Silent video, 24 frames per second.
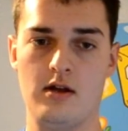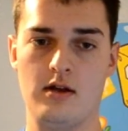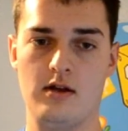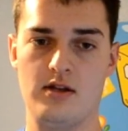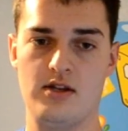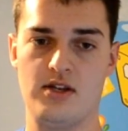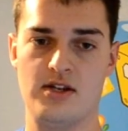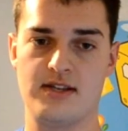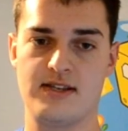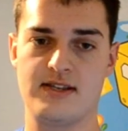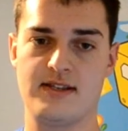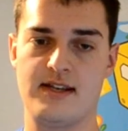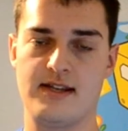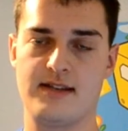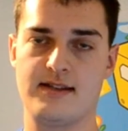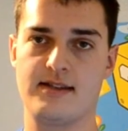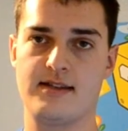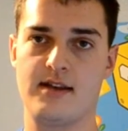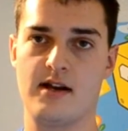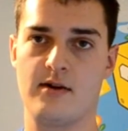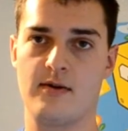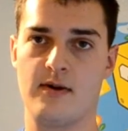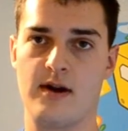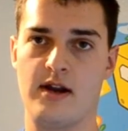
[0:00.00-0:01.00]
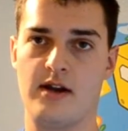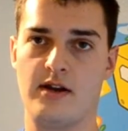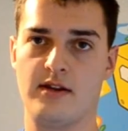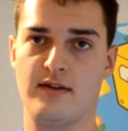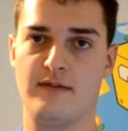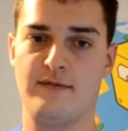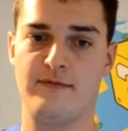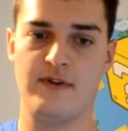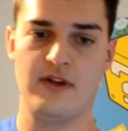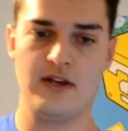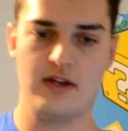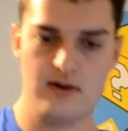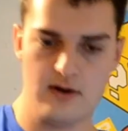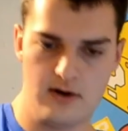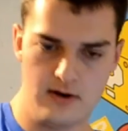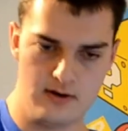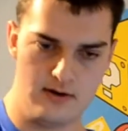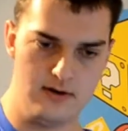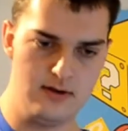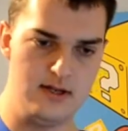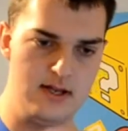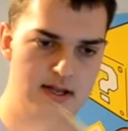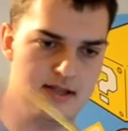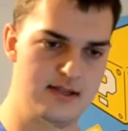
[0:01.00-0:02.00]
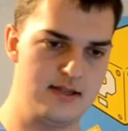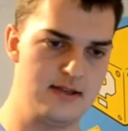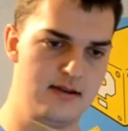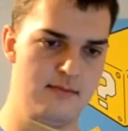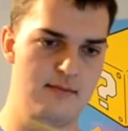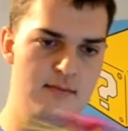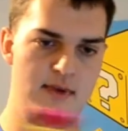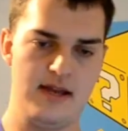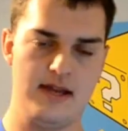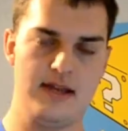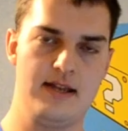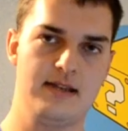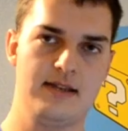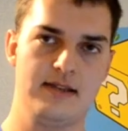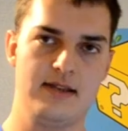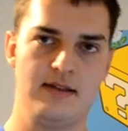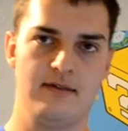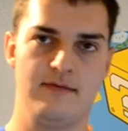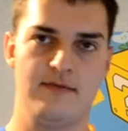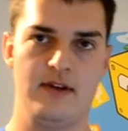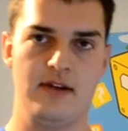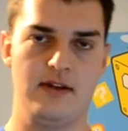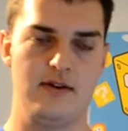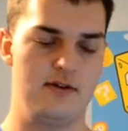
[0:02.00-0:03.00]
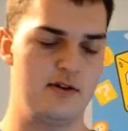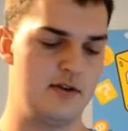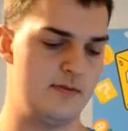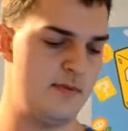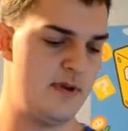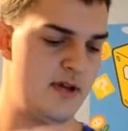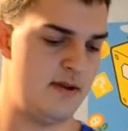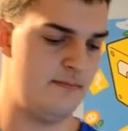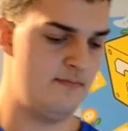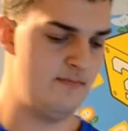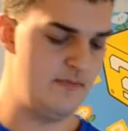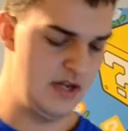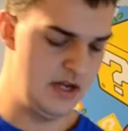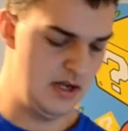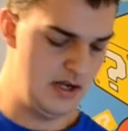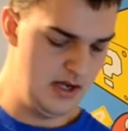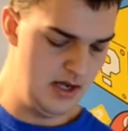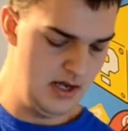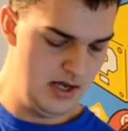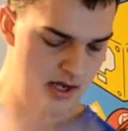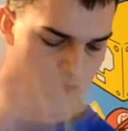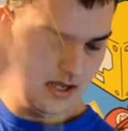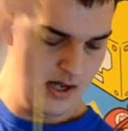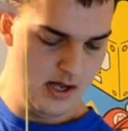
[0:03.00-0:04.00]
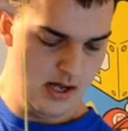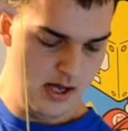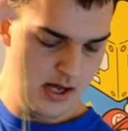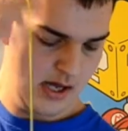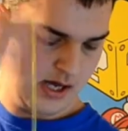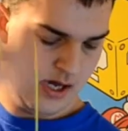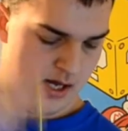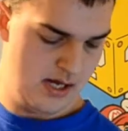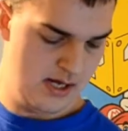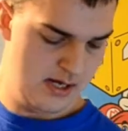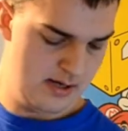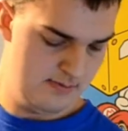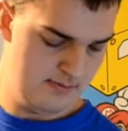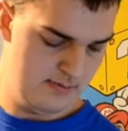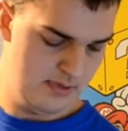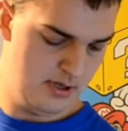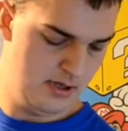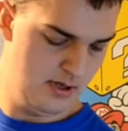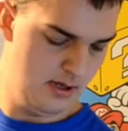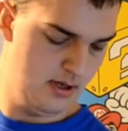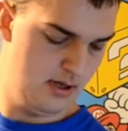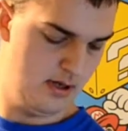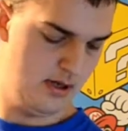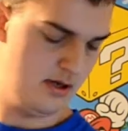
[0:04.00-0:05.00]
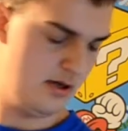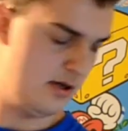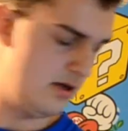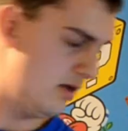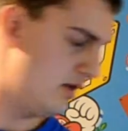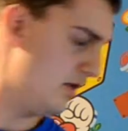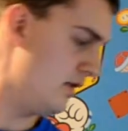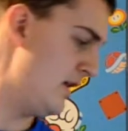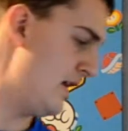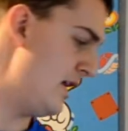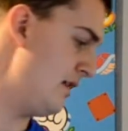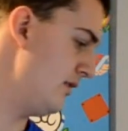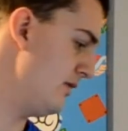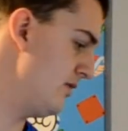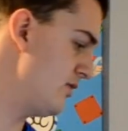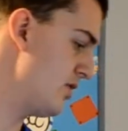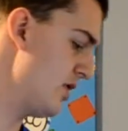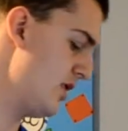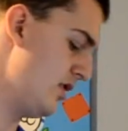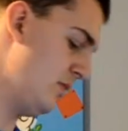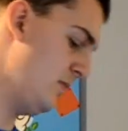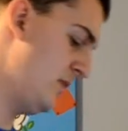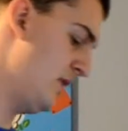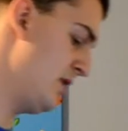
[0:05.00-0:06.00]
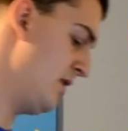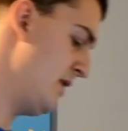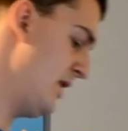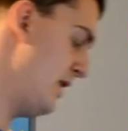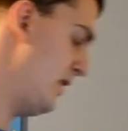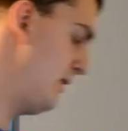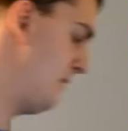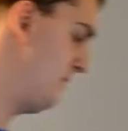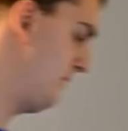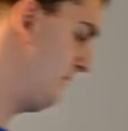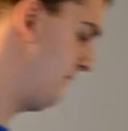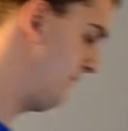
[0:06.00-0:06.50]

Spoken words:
Just sits there right on the finger, does an amazing finger spin. Now let's try the winter out.